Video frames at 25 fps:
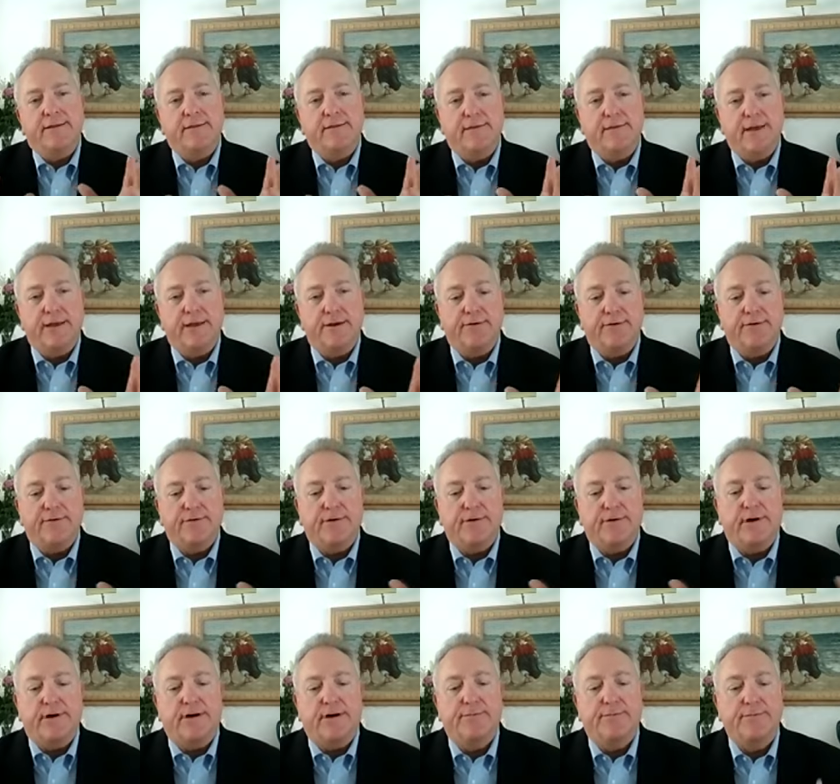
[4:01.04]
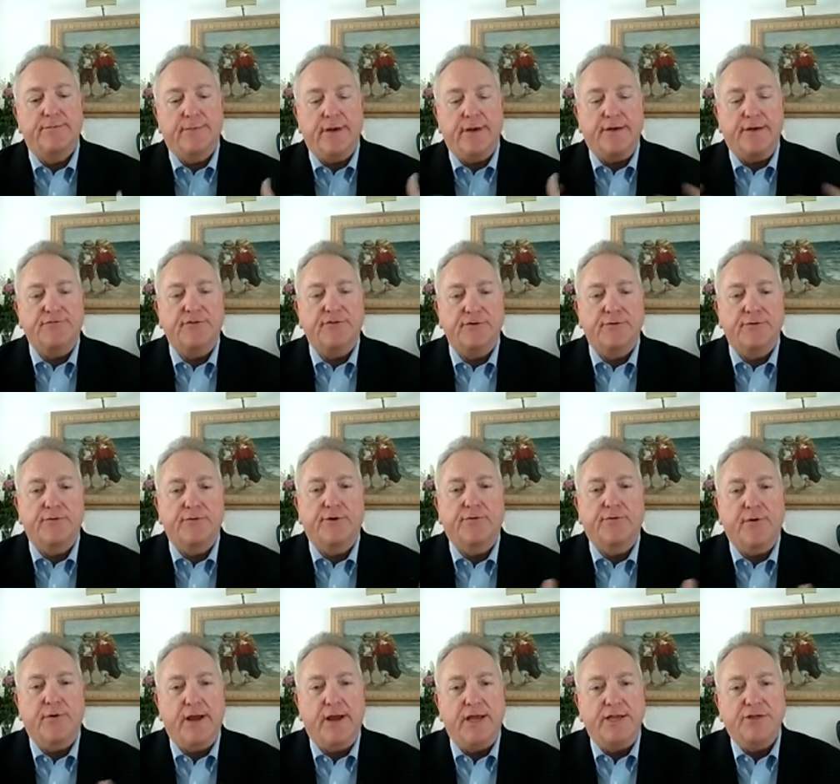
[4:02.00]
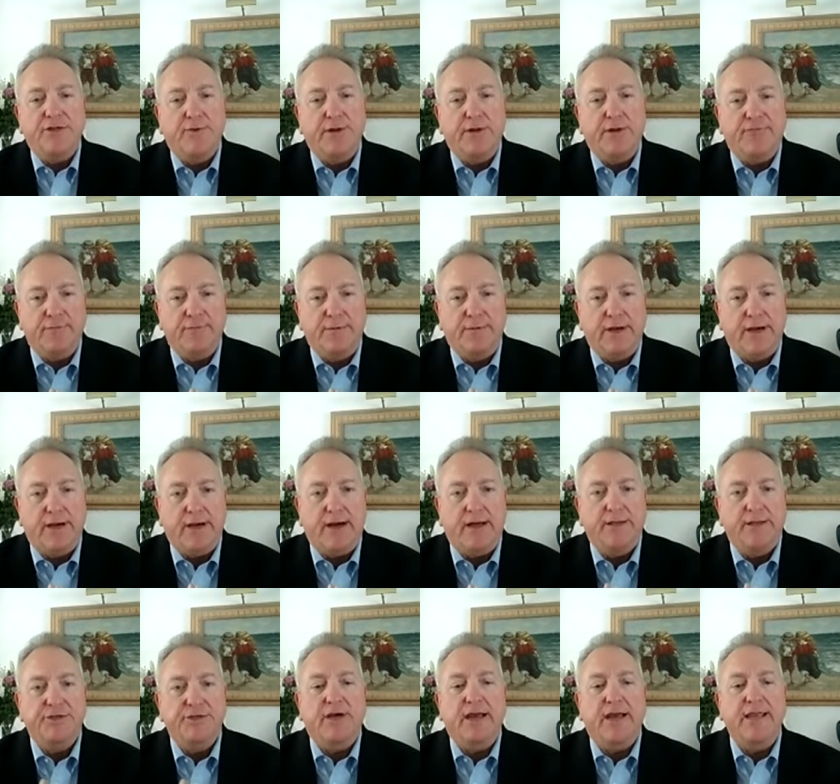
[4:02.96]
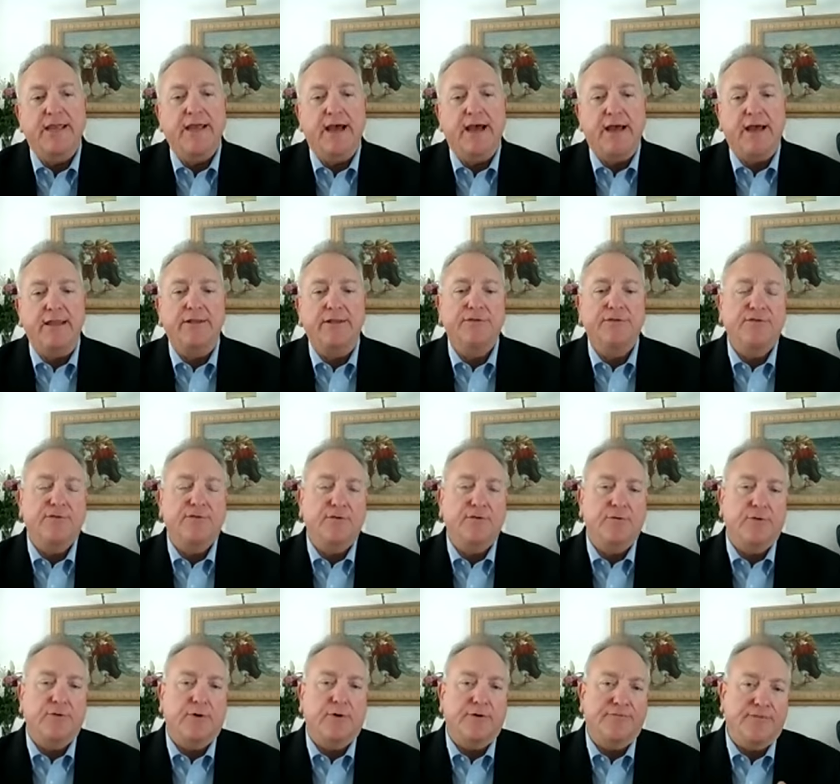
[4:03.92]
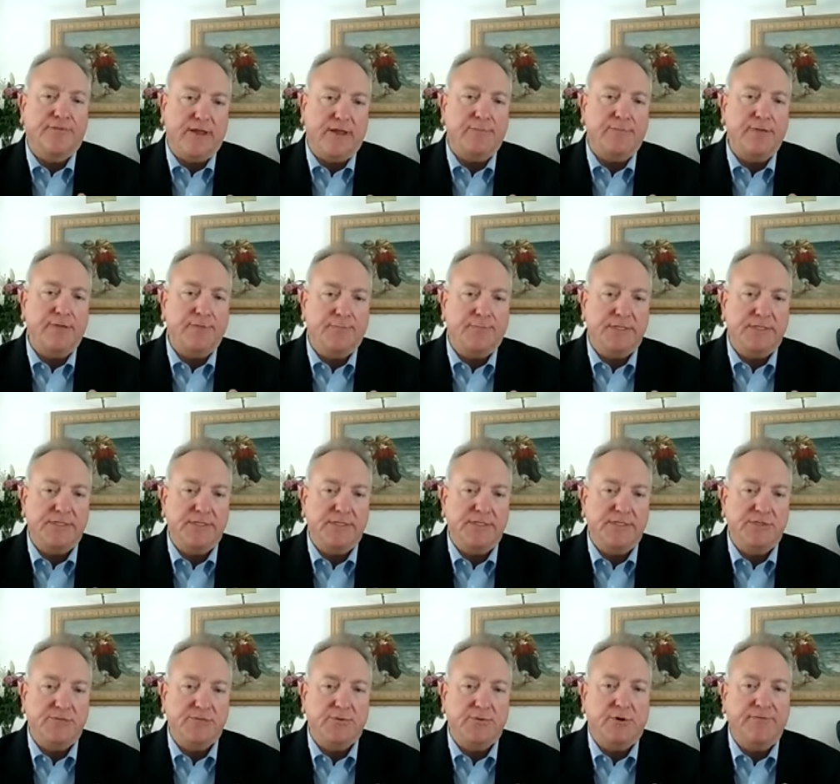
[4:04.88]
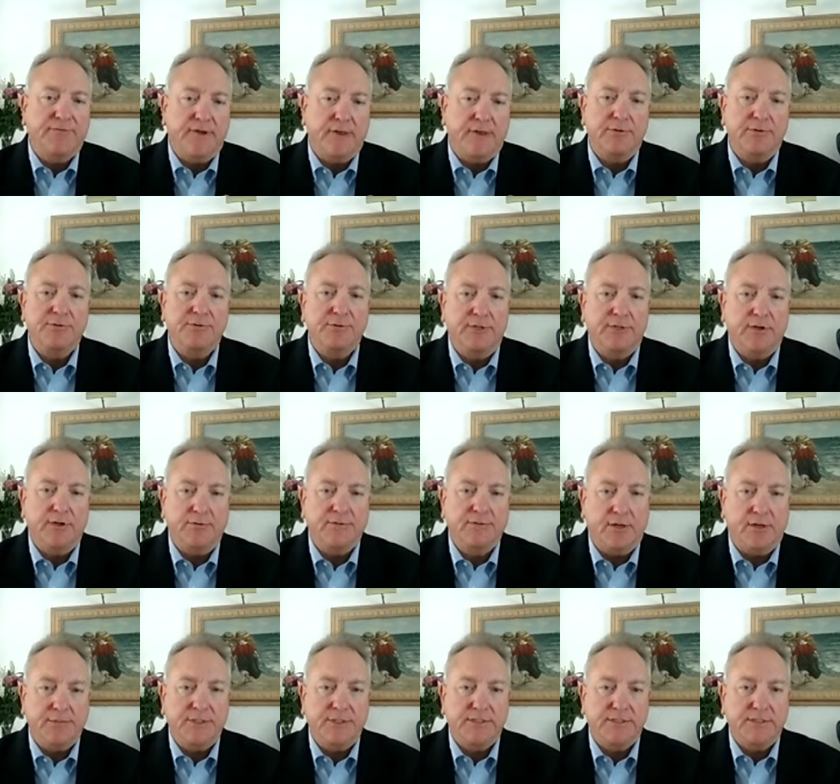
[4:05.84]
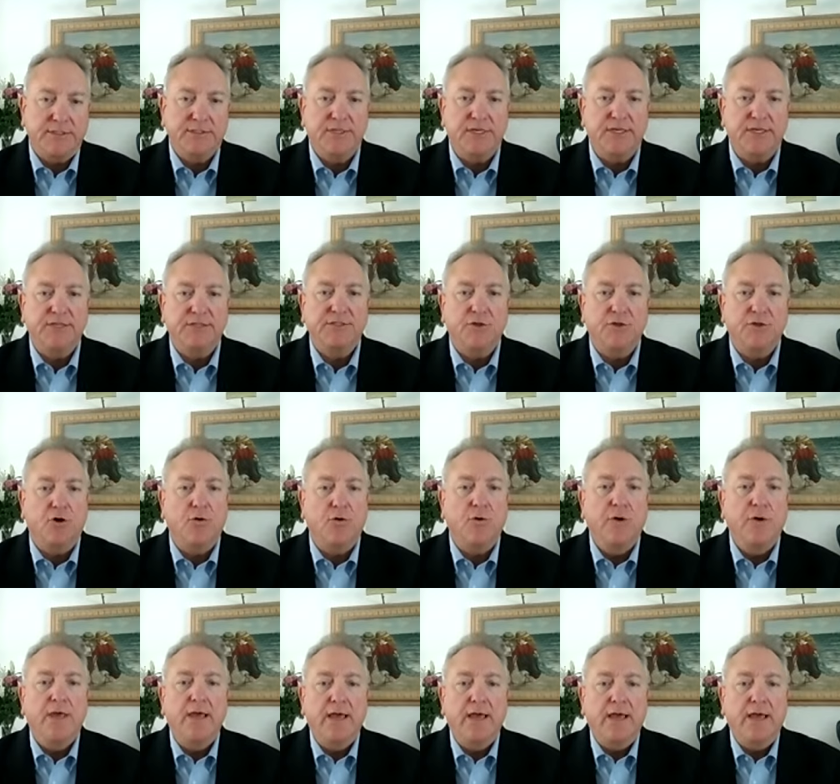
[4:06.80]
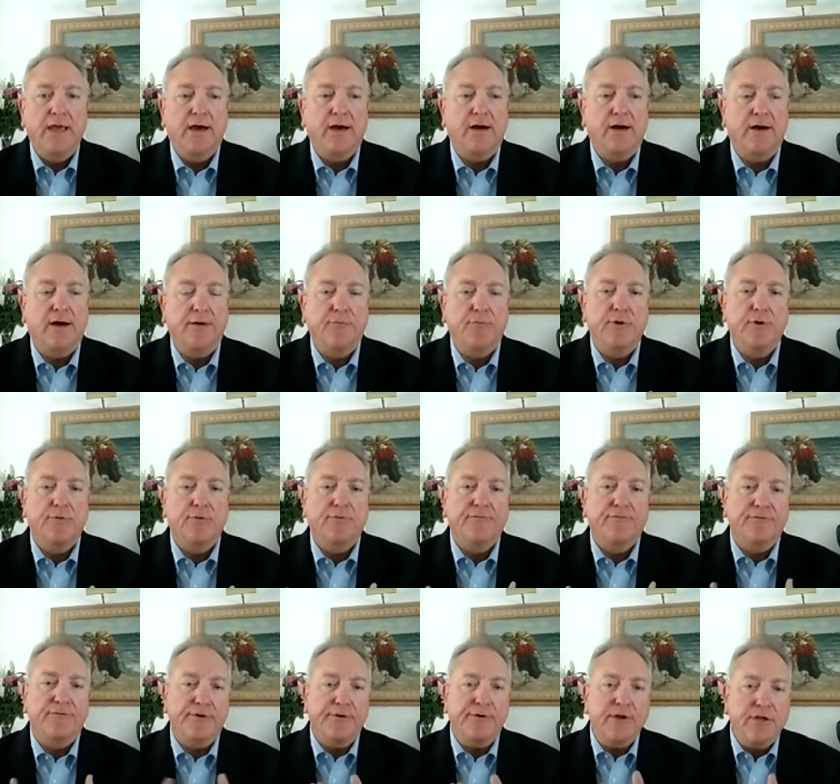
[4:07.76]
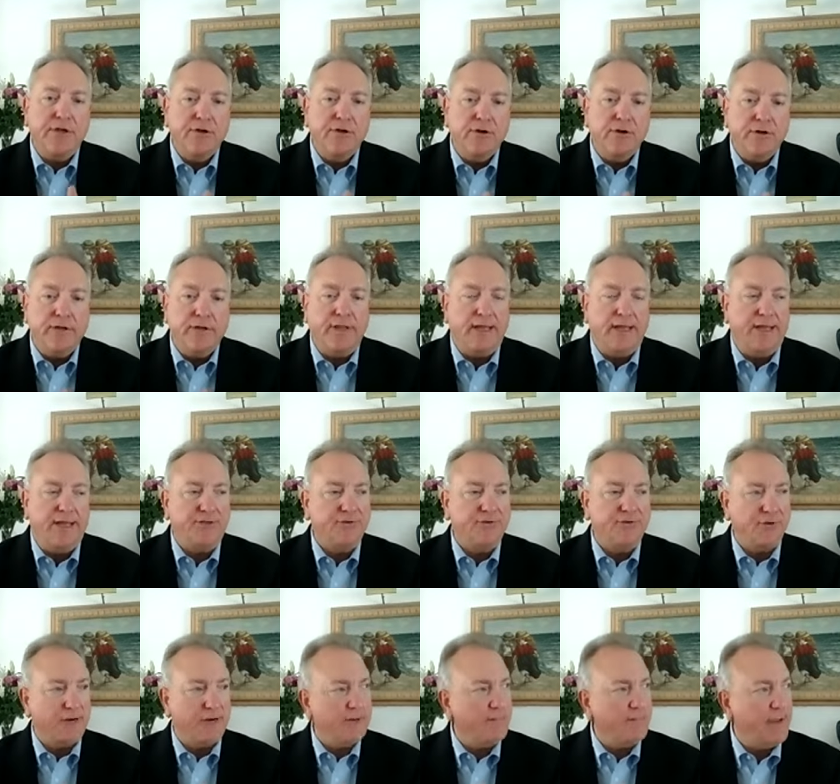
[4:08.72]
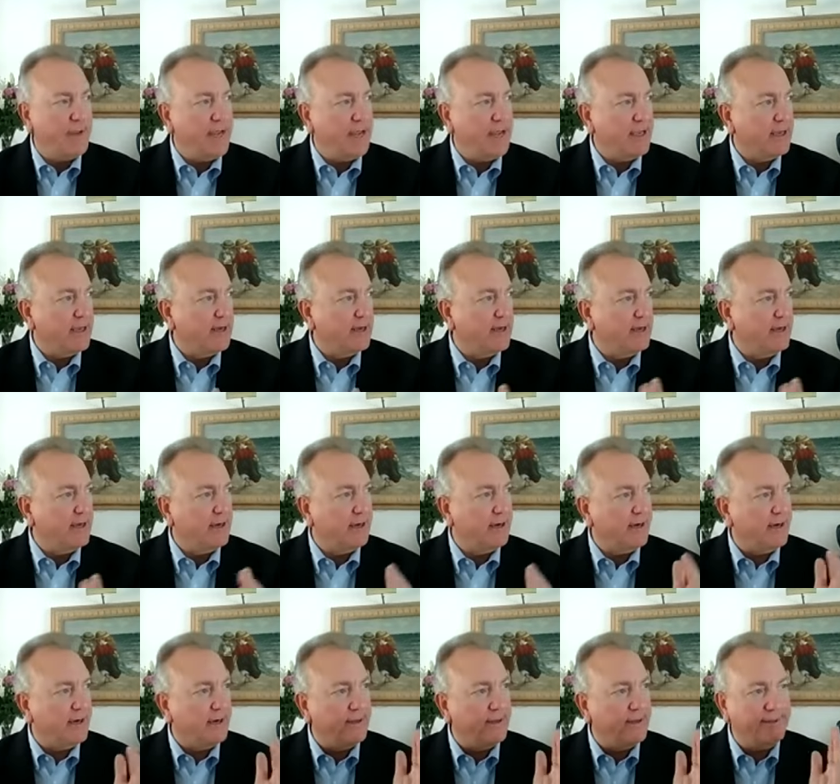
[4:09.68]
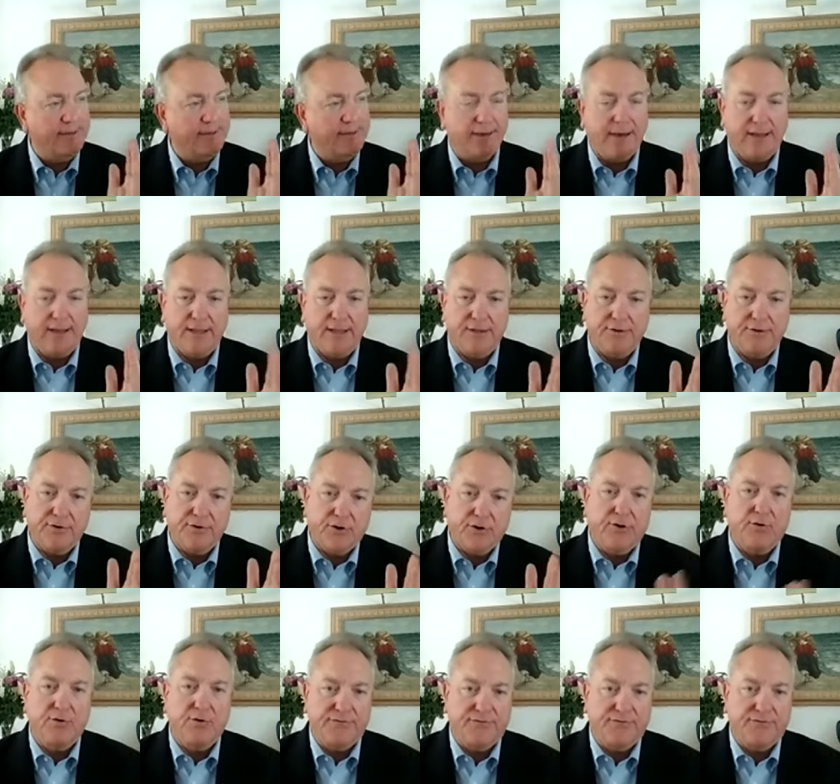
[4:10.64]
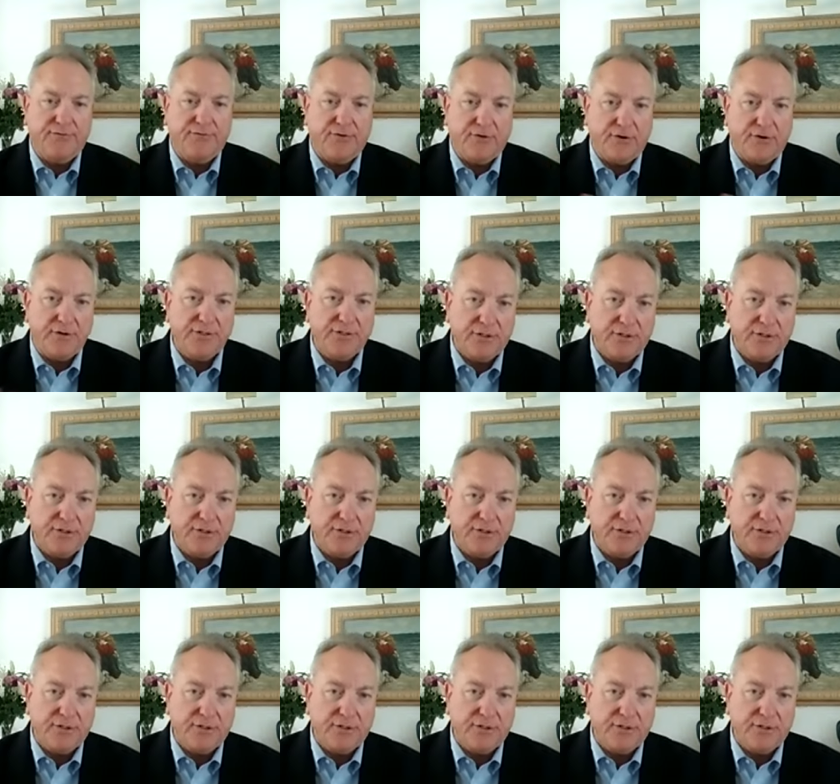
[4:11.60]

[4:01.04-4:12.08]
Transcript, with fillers: later, uh, after graduating from college, I got into our family business. So our family was in the hotel business, and so uh, we were very good at trying to make uh, a dollar go as far as it could.